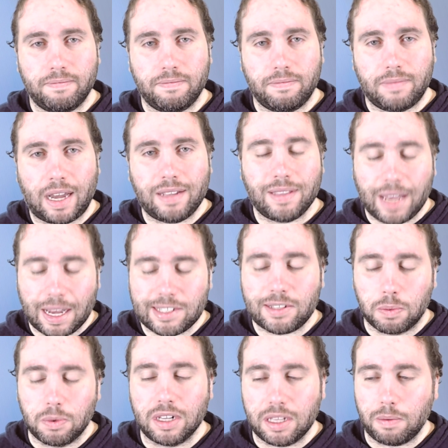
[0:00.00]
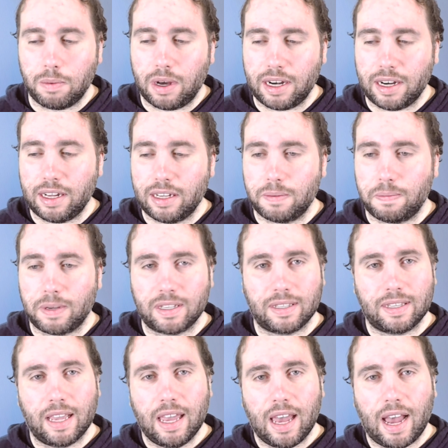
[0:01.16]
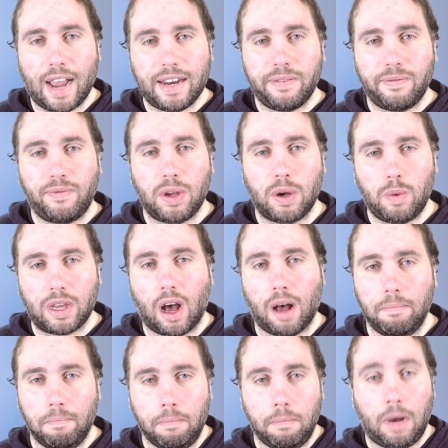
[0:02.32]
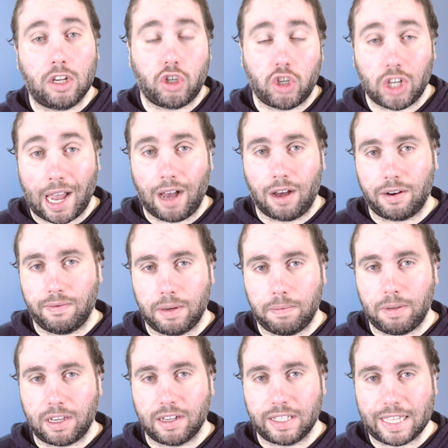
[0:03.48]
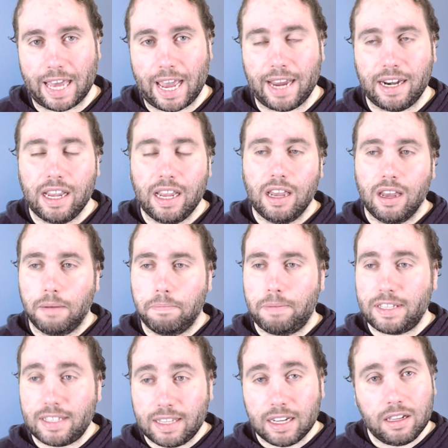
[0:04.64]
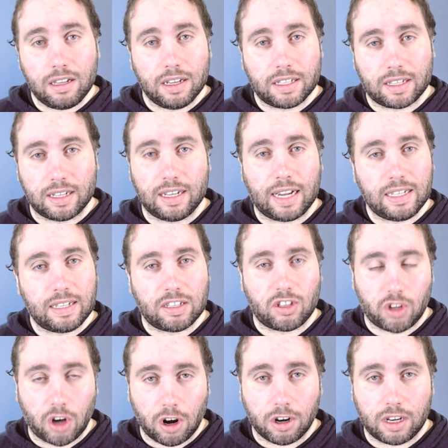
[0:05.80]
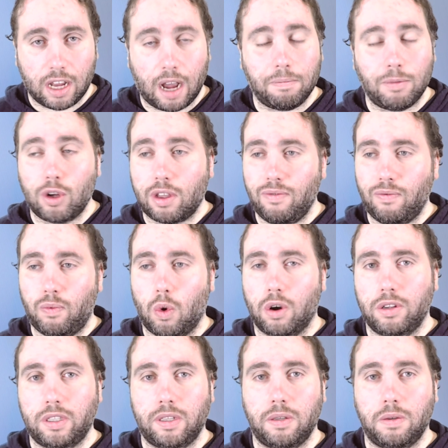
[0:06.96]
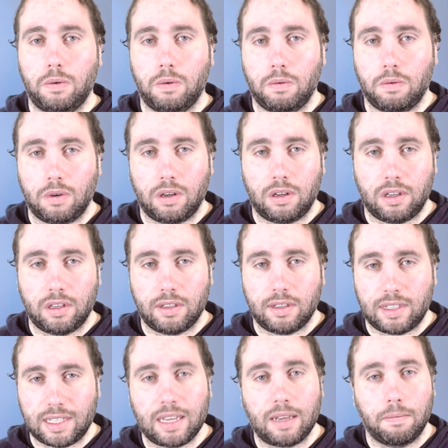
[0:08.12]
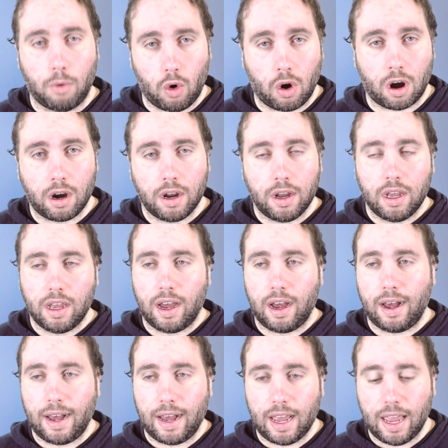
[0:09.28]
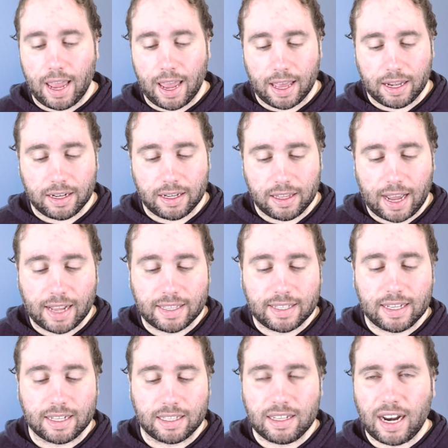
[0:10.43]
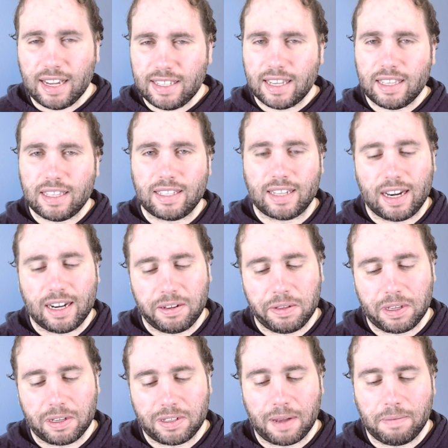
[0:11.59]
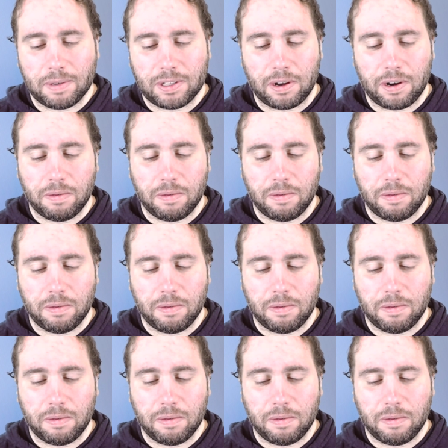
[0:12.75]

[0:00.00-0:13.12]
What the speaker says: That's really what it is, because I didn't feel we got much out of it because of that. But still, it's a nice start. I'm looking forward to seeing more. And that's it. Did I say the title of this episode?